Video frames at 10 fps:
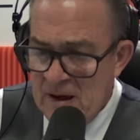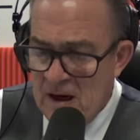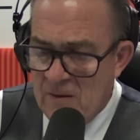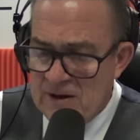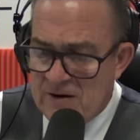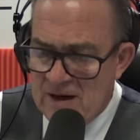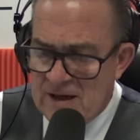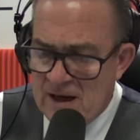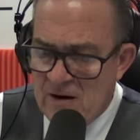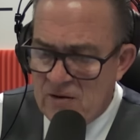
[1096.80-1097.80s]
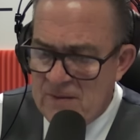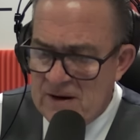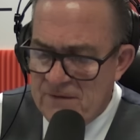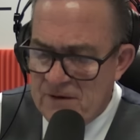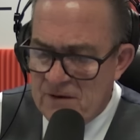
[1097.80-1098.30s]
Uh, we tried to get hold of
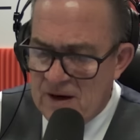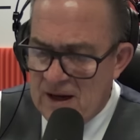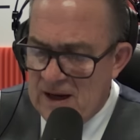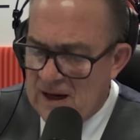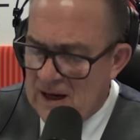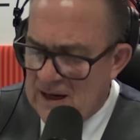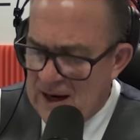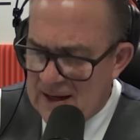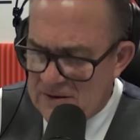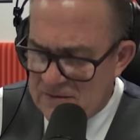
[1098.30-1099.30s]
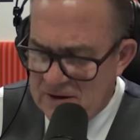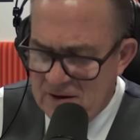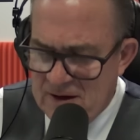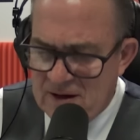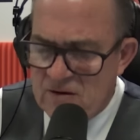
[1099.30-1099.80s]
Meng Foon. He, he hasn't
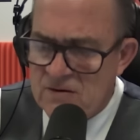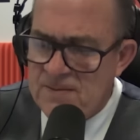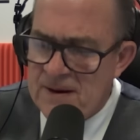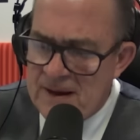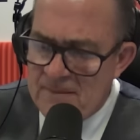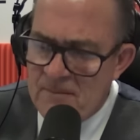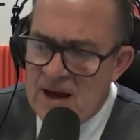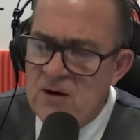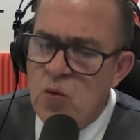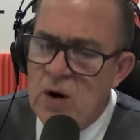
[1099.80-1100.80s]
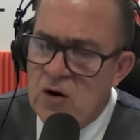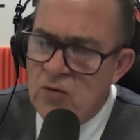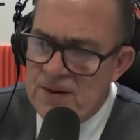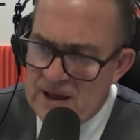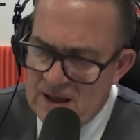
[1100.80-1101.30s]
returned our calls, but that may
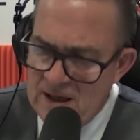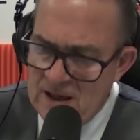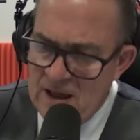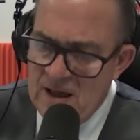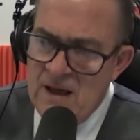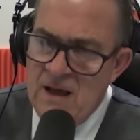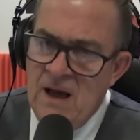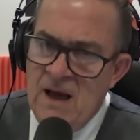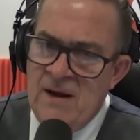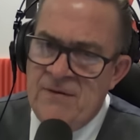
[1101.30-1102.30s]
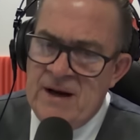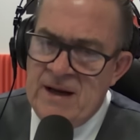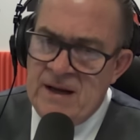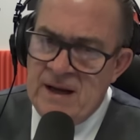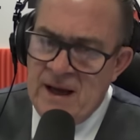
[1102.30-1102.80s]
well be uh, that
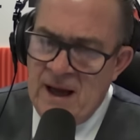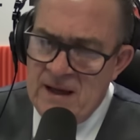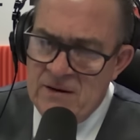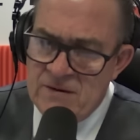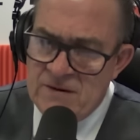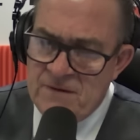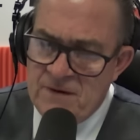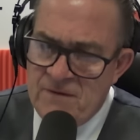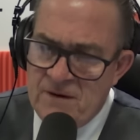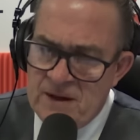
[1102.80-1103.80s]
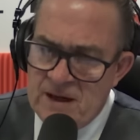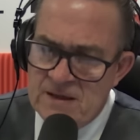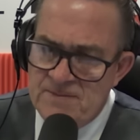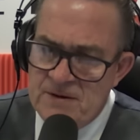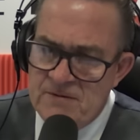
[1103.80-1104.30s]
he hails fr- from the
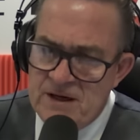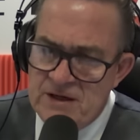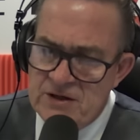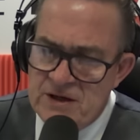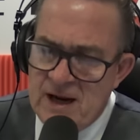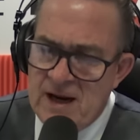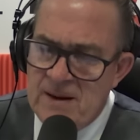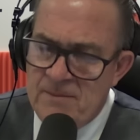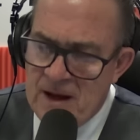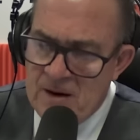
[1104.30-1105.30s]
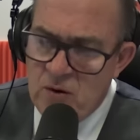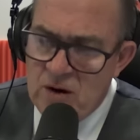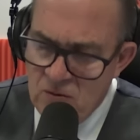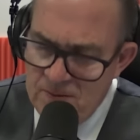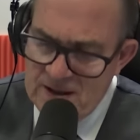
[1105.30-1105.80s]
Gisborne region and he may
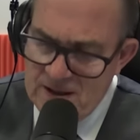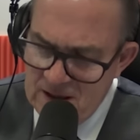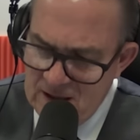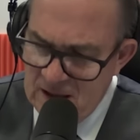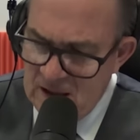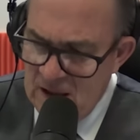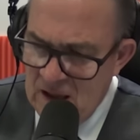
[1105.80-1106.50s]
well be dealing